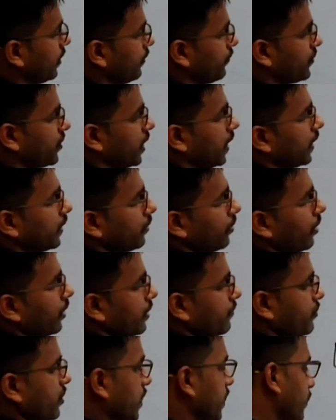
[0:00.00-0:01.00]
Epsilon dot
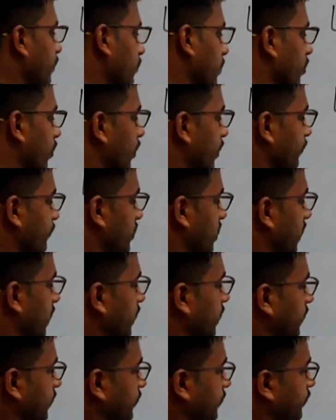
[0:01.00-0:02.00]
epsilon, you got epsilon.
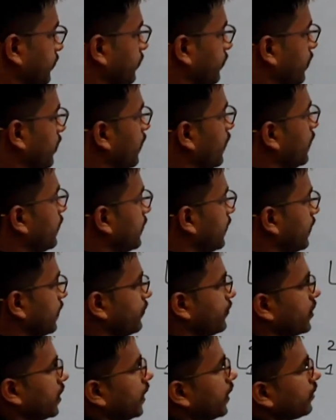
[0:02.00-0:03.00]
Then
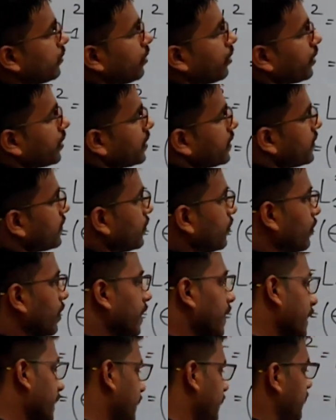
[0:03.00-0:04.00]
epsilon dot this, you will
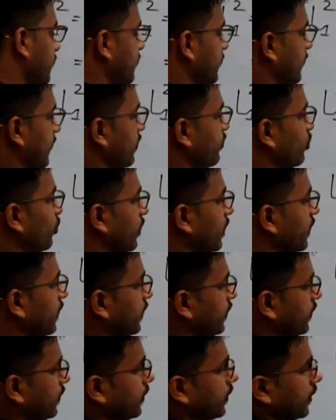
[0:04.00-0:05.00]
get same only.
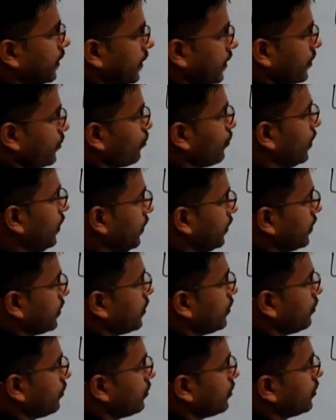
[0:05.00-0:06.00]
This one
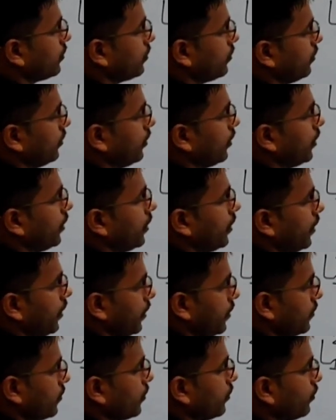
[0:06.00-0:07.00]
0, 0.
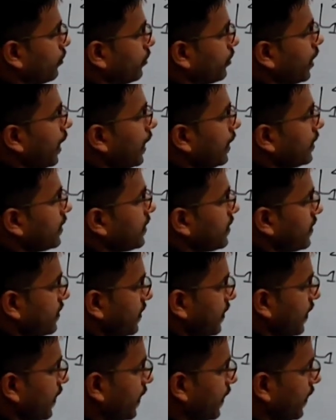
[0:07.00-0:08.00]
So you know that this is
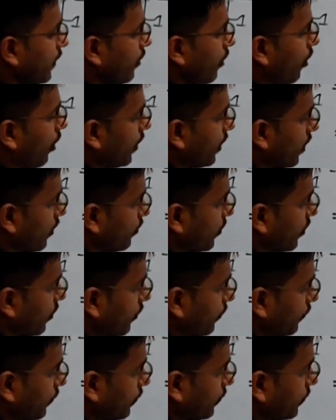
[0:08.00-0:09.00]
generating odd number
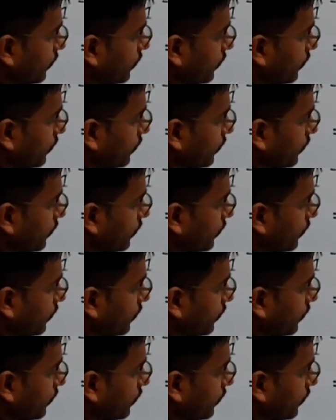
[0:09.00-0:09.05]
of